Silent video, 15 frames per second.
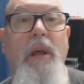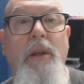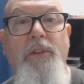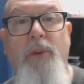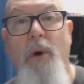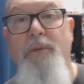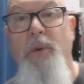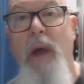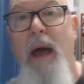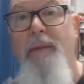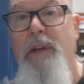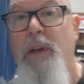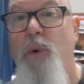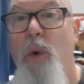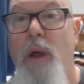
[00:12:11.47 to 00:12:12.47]
So if you
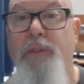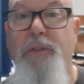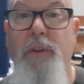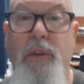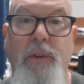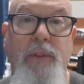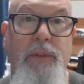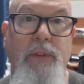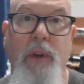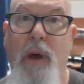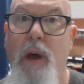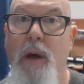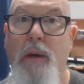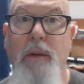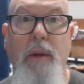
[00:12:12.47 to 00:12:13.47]
have any questions,
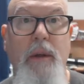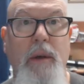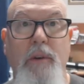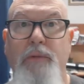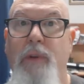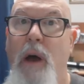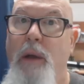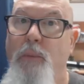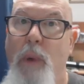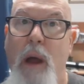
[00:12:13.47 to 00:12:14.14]
find